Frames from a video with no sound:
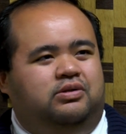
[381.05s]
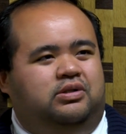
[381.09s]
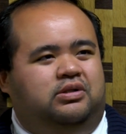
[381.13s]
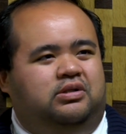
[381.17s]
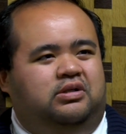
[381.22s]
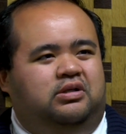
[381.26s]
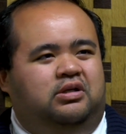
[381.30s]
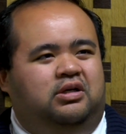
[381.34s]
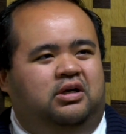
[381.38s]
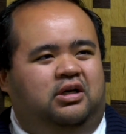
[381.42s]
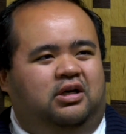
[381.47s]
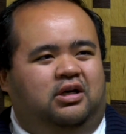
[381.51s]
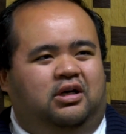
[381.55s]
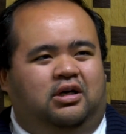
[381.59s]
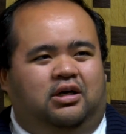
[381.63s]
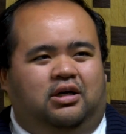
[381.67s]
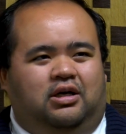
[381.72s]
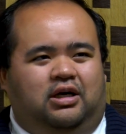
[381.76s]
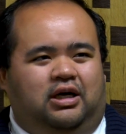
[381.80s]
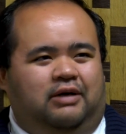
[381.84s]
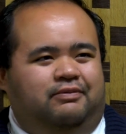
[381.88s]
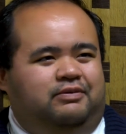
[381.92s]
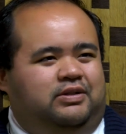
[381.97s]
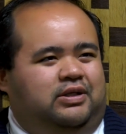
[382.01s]
And
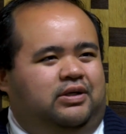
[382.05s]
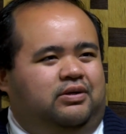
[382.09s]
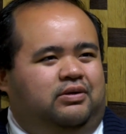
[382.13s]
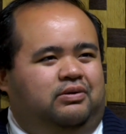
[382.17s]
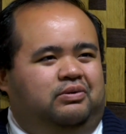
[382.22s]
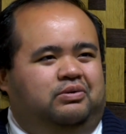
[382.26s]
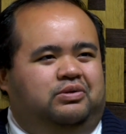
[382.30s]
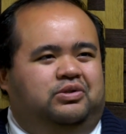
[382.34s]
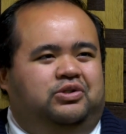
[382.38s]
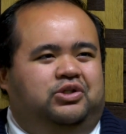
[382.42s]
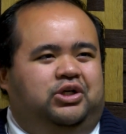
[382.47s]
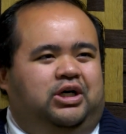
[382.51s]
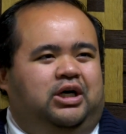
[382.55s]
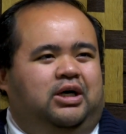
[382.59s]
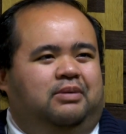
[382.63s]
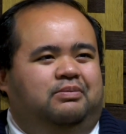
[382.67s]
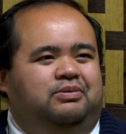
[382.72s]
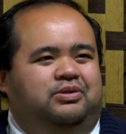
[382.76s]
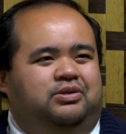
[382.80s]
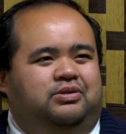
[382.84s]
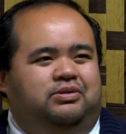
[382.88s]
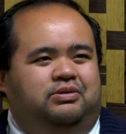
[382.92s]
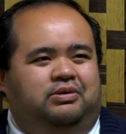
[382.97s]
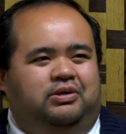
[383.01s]
I've done those
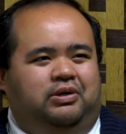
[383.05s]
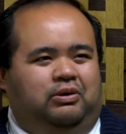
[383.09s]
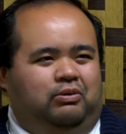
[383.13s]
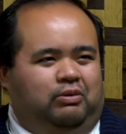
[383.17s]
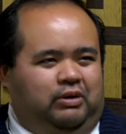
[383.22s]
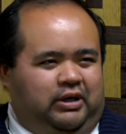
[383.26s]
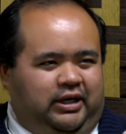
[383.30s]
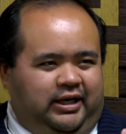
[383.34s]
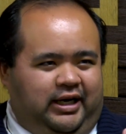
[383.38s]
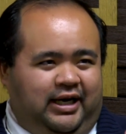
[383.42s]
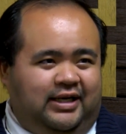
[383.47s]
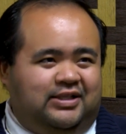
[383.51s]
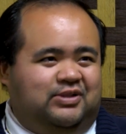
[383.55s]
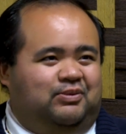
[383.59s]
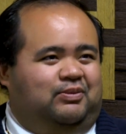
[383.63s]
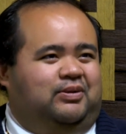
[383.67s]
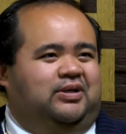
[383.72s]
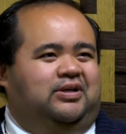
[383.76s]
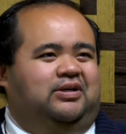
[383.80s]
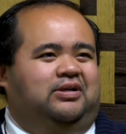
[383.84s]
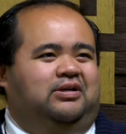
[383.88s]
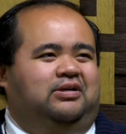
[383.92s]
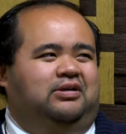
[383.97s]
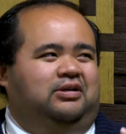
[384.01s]
jobs, you know, where I had to
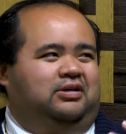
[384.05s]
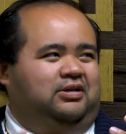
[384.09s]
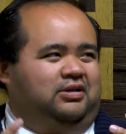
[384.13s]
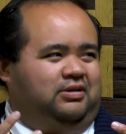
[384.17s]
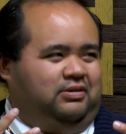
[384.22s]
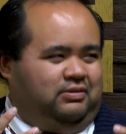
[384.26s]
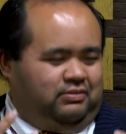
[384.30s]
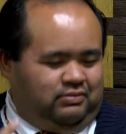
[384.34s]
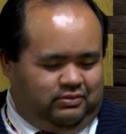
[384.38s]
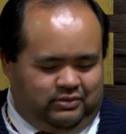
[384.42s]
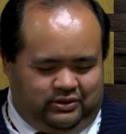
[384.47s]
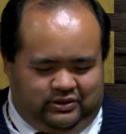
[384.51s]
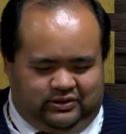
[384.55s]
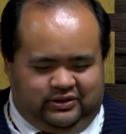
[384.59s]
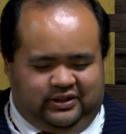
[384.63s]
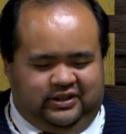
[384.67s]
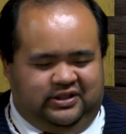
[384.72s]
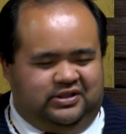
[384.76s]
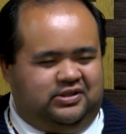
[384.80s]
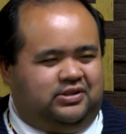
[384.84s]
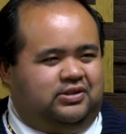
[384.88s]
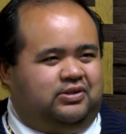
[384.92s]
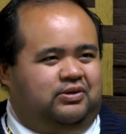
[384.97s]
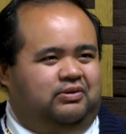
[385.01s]
wear really
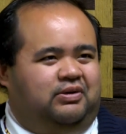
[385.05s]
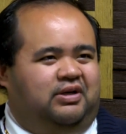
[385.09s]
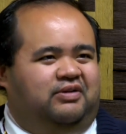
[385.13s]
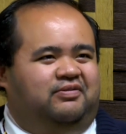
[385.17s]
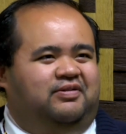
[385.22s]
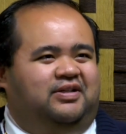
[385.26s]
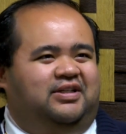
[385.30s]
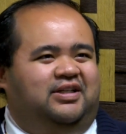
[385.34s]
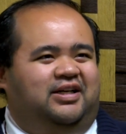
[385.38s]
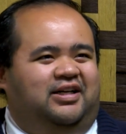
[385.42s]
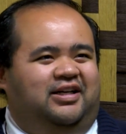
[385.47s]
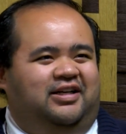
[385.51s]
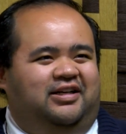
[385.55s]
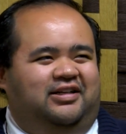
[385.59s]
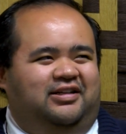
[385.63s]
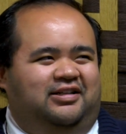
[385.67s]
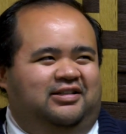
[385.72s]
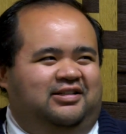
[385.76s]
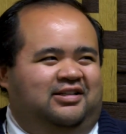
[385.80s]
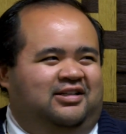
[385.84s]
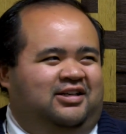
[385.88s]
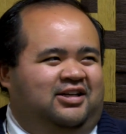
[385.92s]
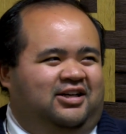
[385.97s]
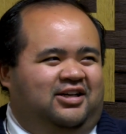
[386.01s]
a suit every day.
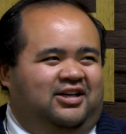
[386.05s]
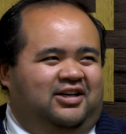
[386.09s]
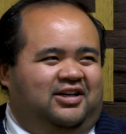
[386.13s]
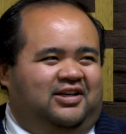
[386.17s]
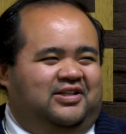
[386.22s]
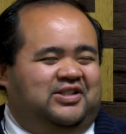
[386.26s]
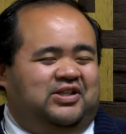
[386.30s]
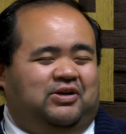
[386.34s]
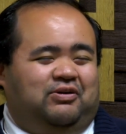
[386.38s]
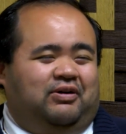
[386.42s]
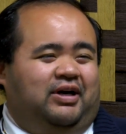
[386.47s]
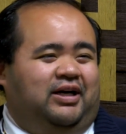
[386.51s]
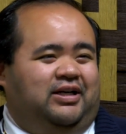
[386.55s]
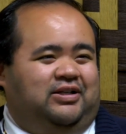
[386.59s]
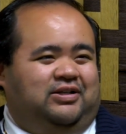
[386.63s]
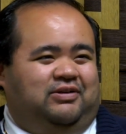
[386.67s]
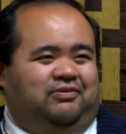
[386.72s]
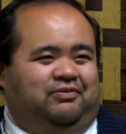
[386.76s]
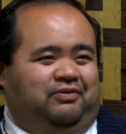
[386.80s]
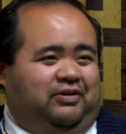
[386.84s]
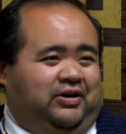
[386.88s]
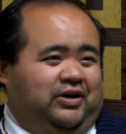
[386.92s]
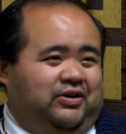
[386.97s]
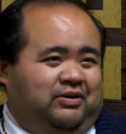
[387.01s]
And it's great
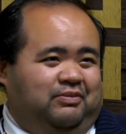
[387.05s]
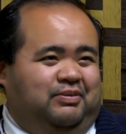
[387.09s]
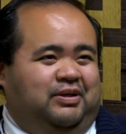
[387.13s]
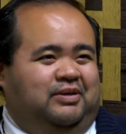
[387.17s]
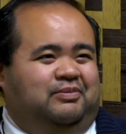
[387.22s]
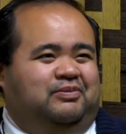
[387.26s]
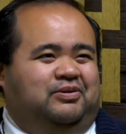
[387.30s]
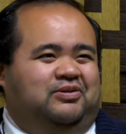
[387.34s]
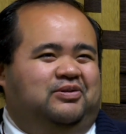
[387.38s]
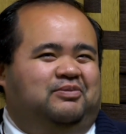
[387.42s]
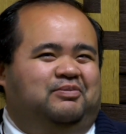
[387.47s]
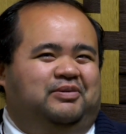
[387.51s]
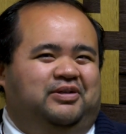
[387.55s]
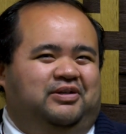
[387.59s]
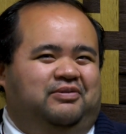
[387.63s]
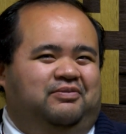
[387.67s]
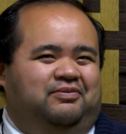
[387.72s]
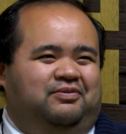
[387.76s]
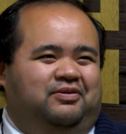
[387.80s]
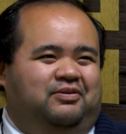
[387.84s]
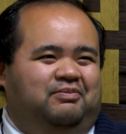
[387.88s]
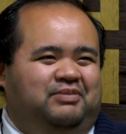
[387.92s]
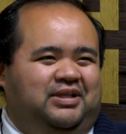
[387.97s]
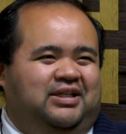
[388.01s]
for other people, but
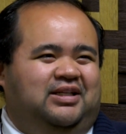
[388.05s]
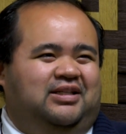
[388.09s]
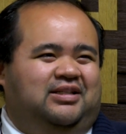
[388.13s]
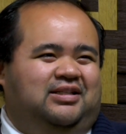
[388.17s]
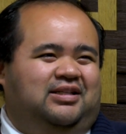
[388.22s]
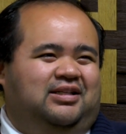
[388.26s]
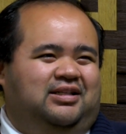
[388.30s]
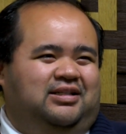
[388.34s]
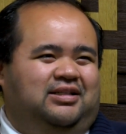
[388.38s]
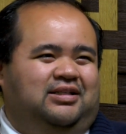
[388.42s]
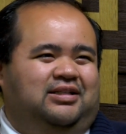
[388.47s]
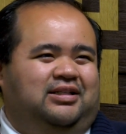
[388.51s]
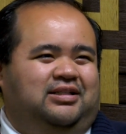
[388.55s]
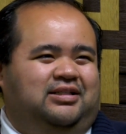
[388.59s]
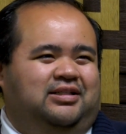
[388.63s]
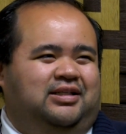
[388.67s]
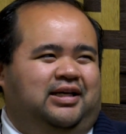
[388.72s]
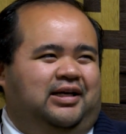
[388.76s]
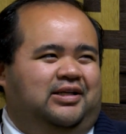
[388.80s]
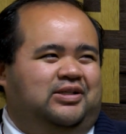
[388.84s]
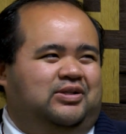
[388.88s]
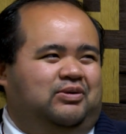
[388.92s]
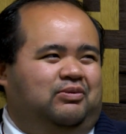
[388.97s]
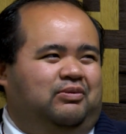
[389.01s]
for me, it
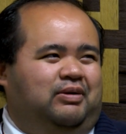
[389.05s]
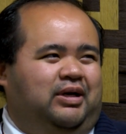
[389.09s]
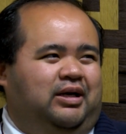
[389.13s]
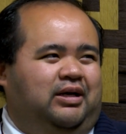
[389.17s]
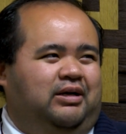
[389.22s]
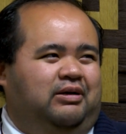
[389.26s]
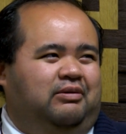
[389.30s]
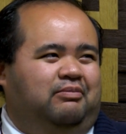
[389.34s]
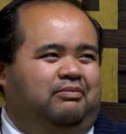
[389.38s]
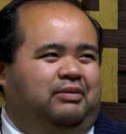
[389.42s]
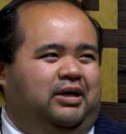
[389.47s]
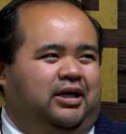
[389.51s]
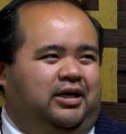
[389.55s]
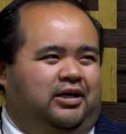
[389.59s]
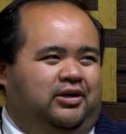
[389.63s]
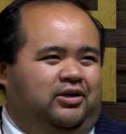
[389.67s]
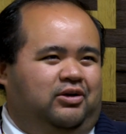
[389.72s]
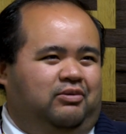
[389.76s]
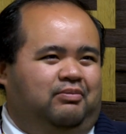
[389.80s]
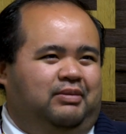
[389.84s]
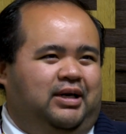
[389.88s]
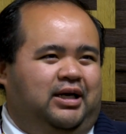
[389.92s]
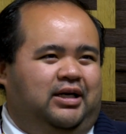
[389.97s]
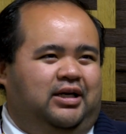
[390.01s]
takes away my
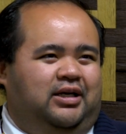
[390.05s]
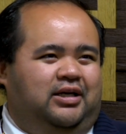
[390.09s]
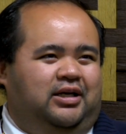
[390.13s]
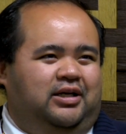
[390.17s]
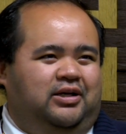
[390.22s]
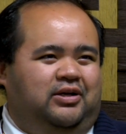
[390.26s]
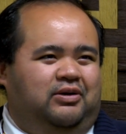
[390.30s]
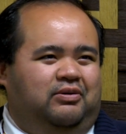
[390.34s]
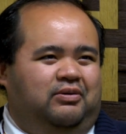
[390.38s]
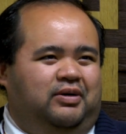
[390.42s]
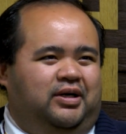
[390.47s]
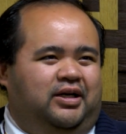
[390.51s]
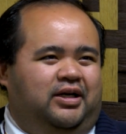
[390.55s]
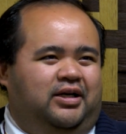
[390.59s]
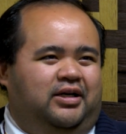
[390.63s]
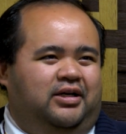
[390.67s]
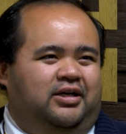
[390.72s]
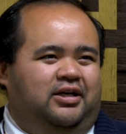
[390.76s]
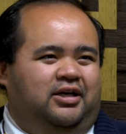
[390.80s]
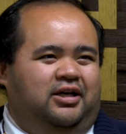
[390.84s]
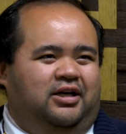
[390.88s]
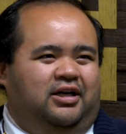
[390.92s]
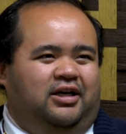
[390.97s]
humanity in a way.